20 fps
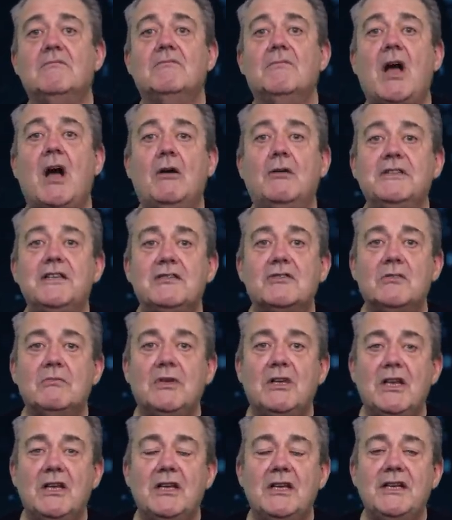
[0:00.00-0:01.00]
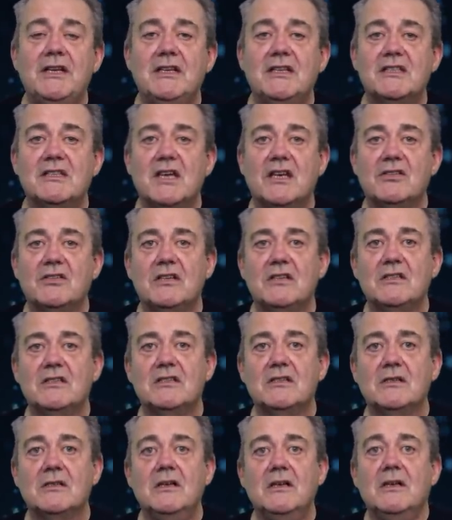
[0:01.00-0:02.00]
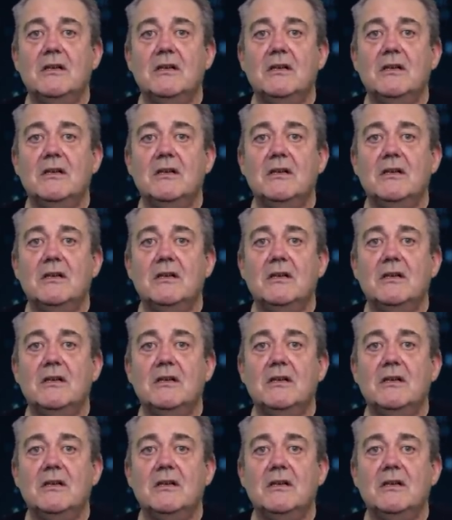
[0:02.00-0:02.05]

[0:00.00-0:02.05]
holding some learning sessions